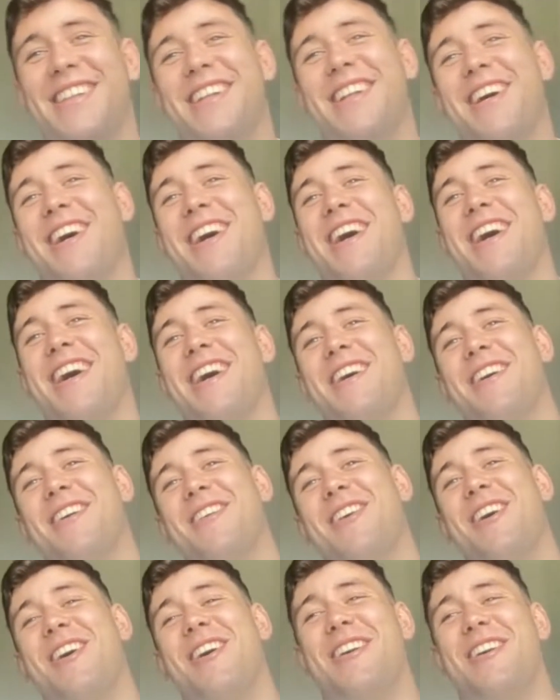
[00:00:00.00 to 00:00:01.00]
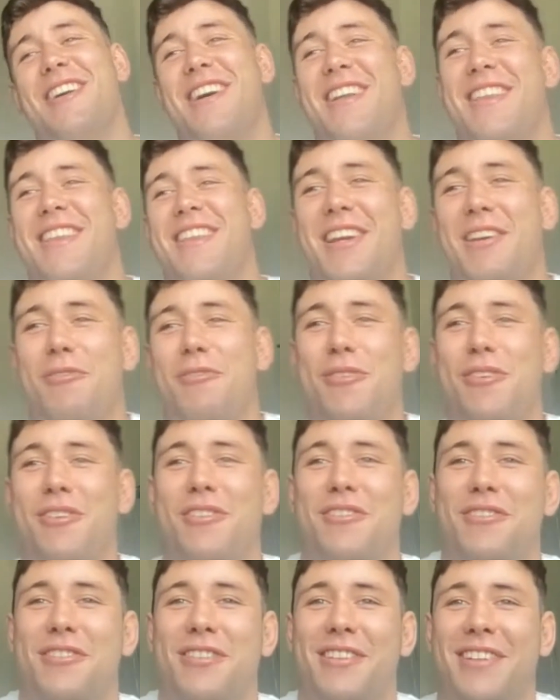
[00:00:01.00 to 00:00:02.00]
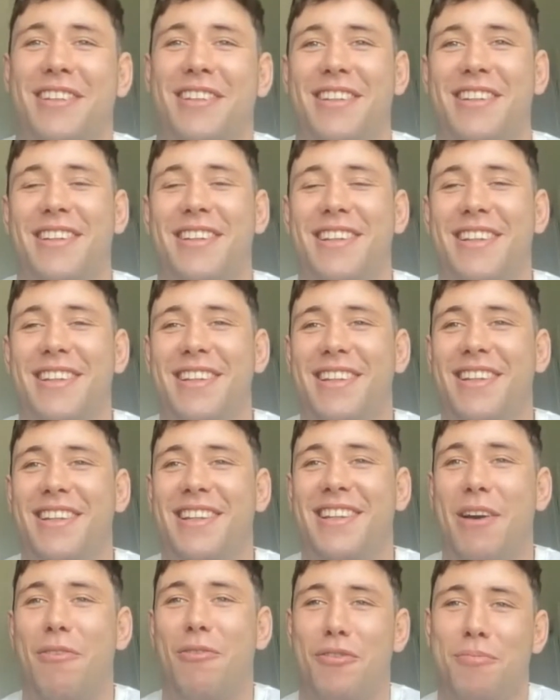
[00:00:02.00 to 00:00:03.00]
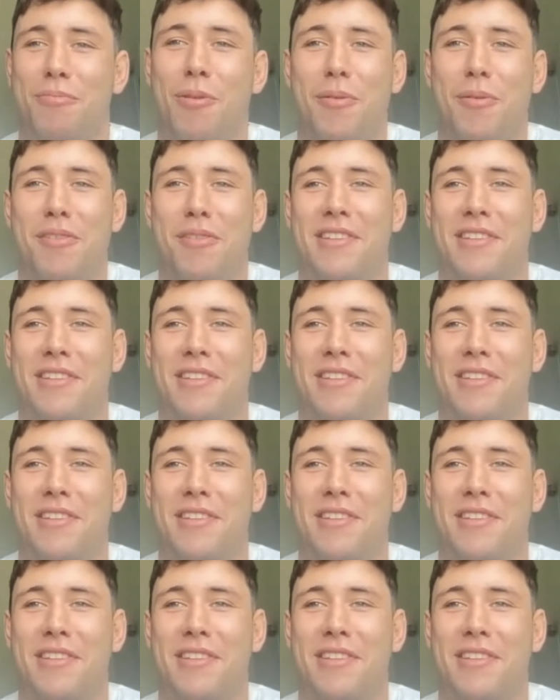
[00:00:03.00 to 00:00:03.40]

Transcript: Well, I think that was probably